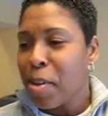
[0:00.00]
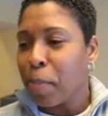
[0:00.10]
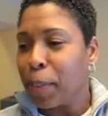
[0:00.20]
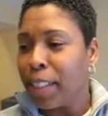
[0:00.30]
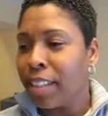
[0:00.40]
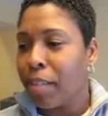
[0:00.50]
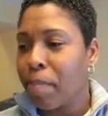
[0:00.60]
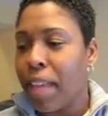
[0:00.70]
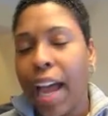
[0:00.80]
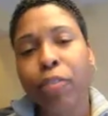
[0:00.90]
But
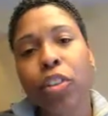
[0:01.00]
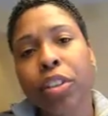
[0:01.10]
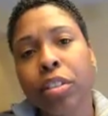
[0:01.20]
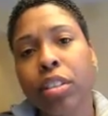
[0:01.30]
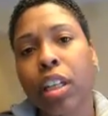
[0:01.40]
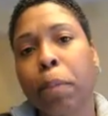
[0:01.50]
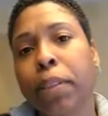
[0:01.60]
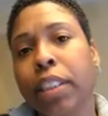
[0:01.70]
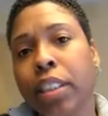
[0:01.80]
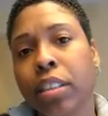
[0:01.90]
after a couple
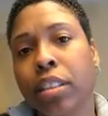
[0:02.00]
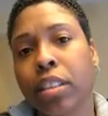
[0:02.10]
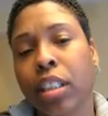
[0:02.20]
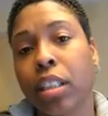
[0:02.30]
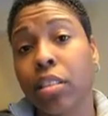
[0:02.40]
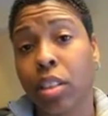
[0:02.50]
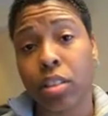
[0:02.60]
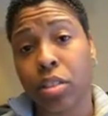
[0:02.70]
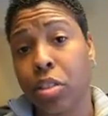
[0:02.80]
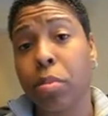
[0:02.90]
years, a
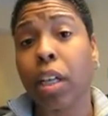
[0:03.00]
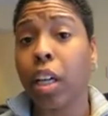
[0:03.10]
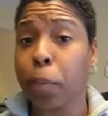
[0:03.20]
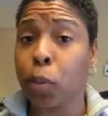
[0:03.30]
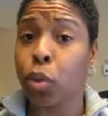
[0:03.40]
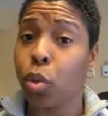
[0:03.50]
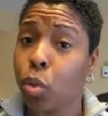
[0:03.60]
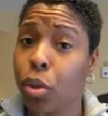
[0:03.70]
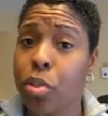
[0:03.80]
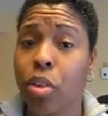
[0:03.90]
couple
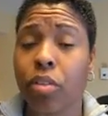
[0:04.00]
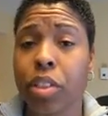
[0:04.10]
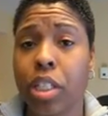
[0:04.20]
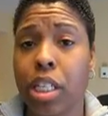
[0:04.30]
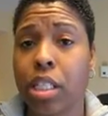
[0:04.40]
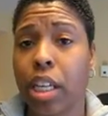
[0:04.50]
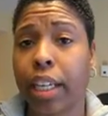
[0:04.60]
tours overseas, I